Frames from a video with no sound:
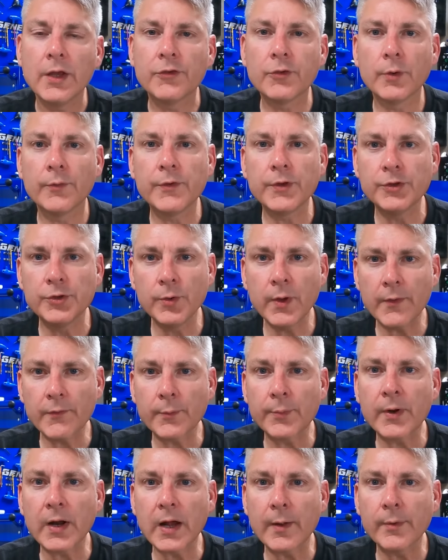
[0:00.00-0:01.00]
So if you do have
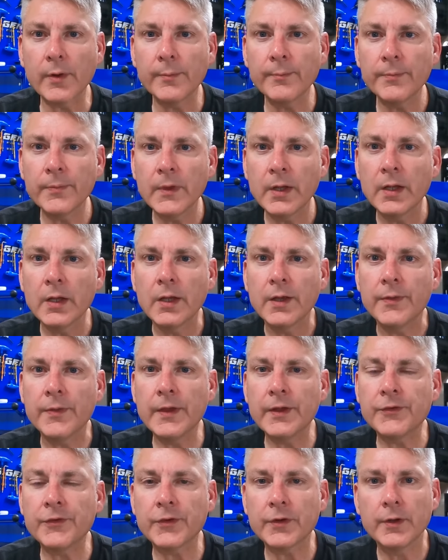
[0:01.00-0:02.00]
a problem
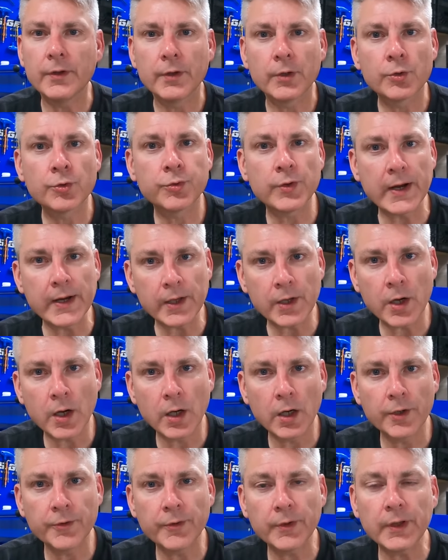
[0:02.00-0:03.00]
that's credit
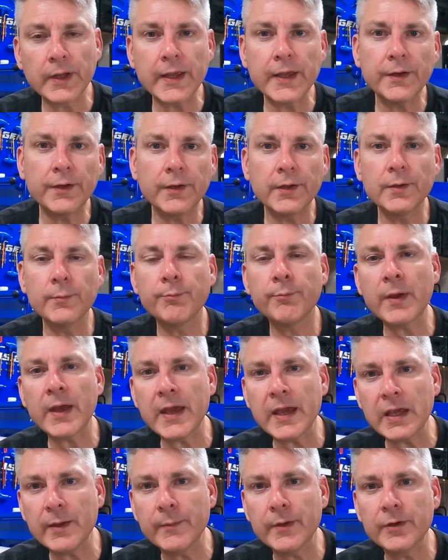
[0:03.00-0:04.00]
card related,
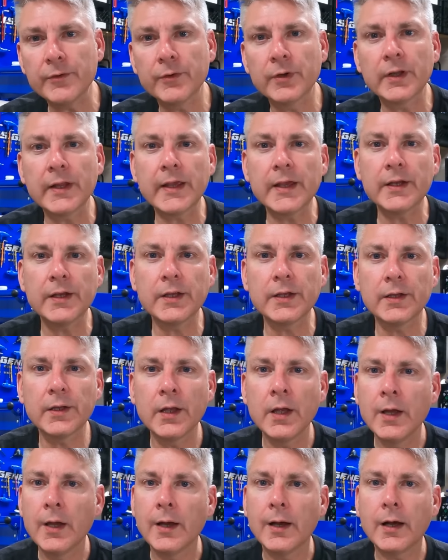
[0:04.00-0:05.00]
payment
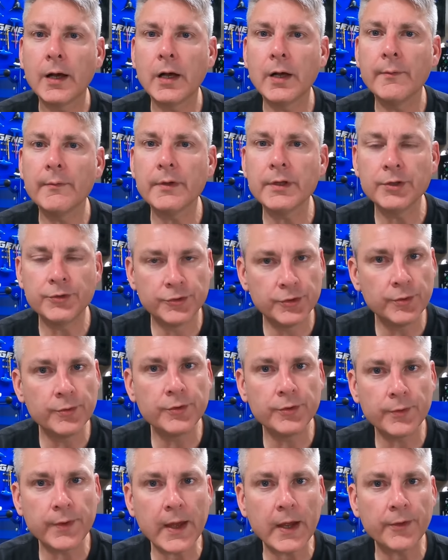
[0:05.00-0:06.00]
related, you
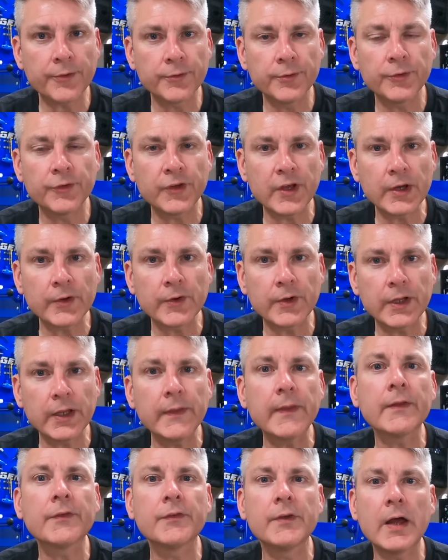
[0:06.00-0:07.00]
do that through
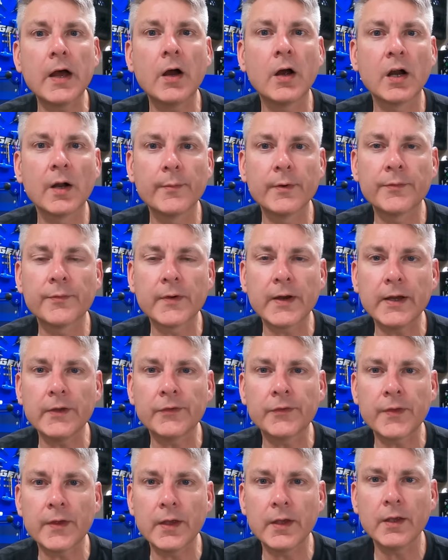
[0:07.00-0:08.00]
Synchrony. That's not Harbor
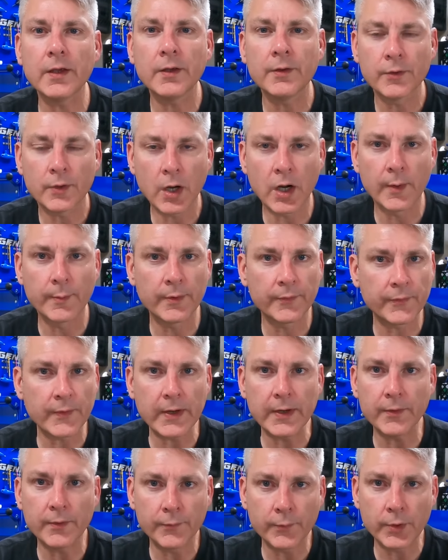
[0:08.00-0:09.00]
Freight's thing. Harbor
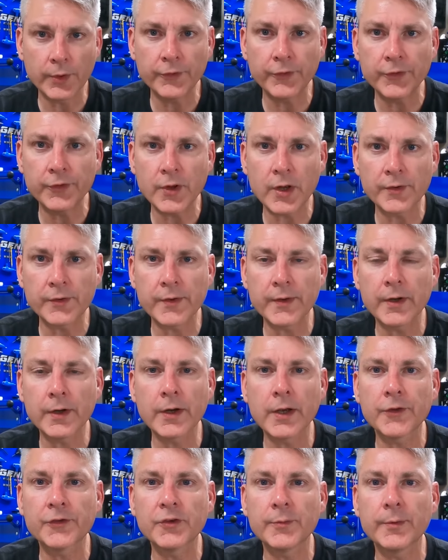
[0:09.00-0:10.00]
Freight, of course, you talk to their
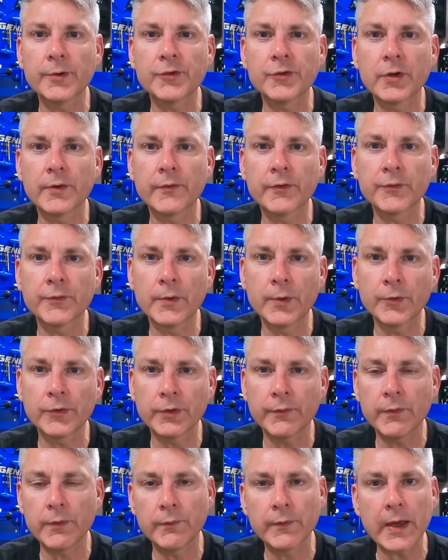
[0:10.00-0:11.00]
customer service
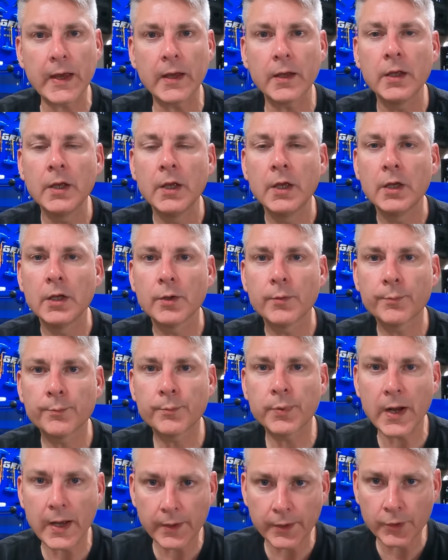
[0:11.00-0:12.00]
folks if you've got
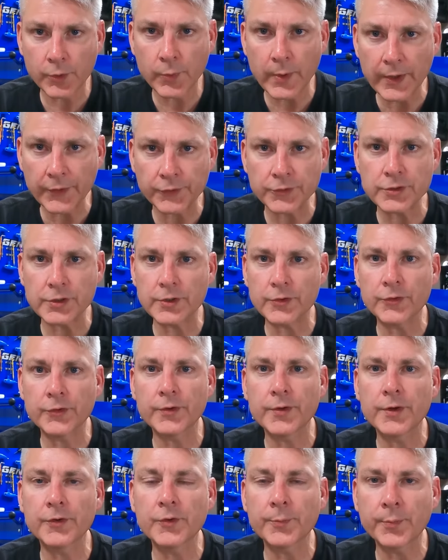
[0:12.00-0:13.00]
product
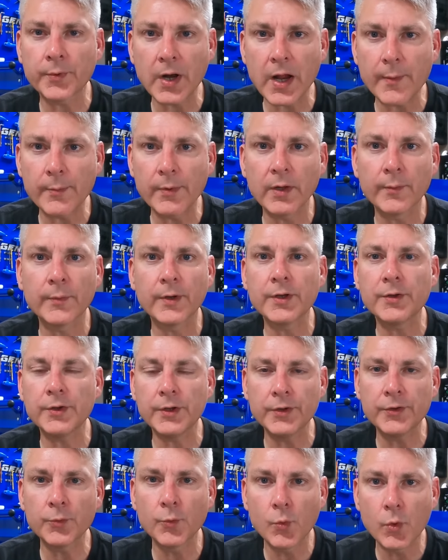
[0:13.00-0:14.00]
questions or there's a problem or you
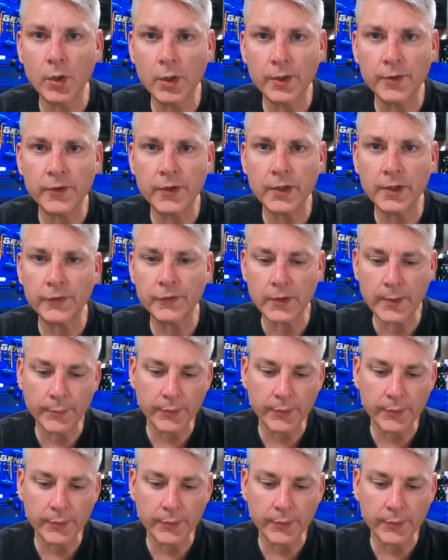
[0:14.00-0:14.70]
need to warranty